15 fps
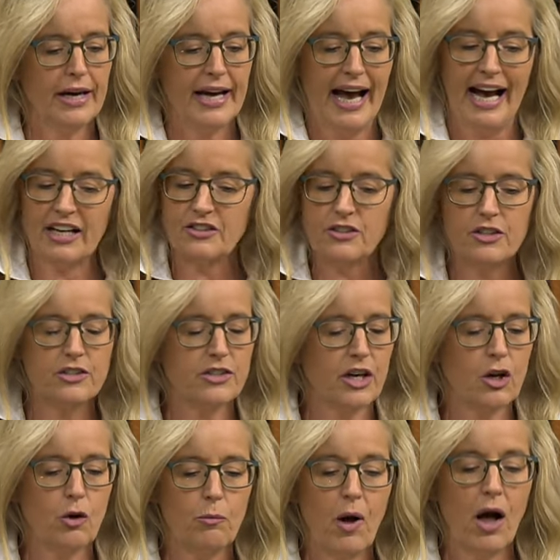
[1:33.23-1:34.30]
Ask the
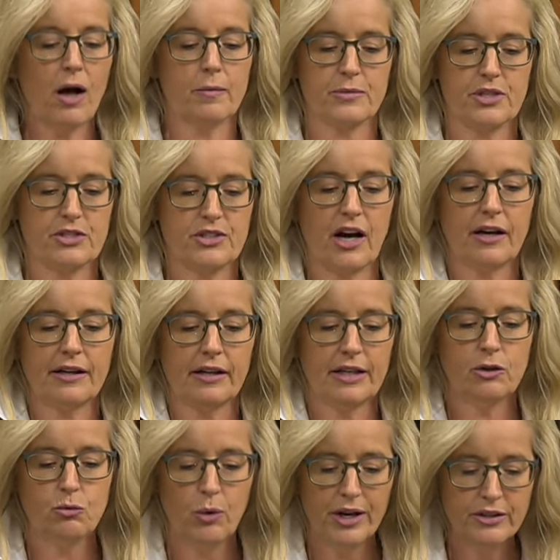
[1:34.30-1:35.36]
single moms stuck
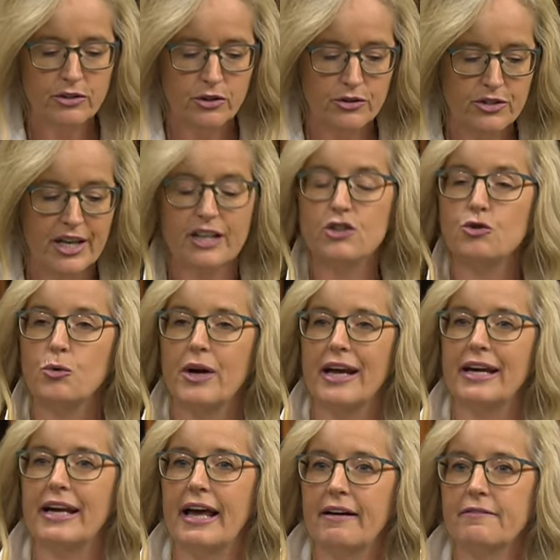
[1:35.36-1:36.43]
in rentals that
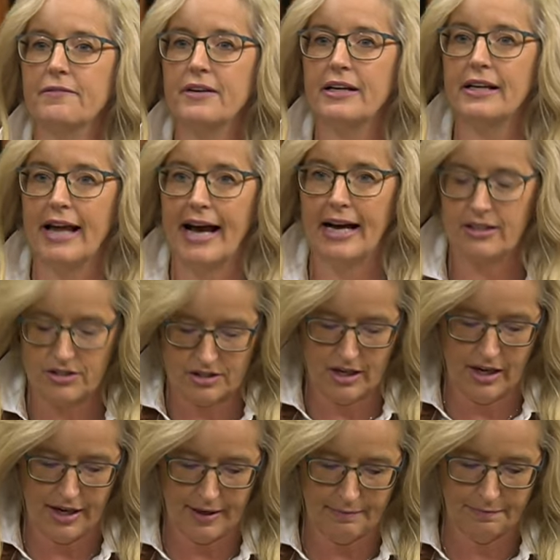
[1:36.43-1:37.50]
drain every last
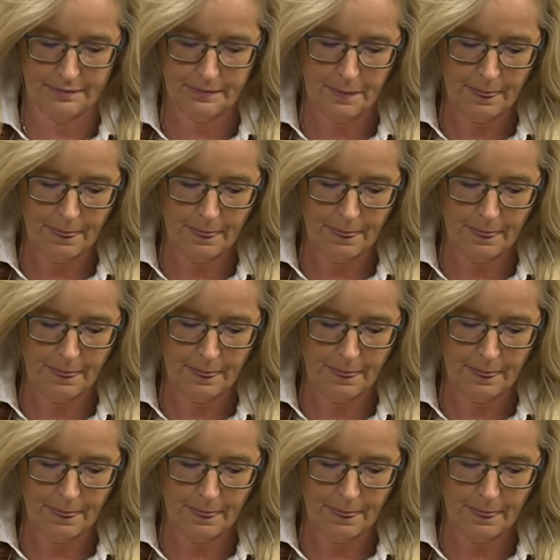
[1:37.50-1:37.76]
dime.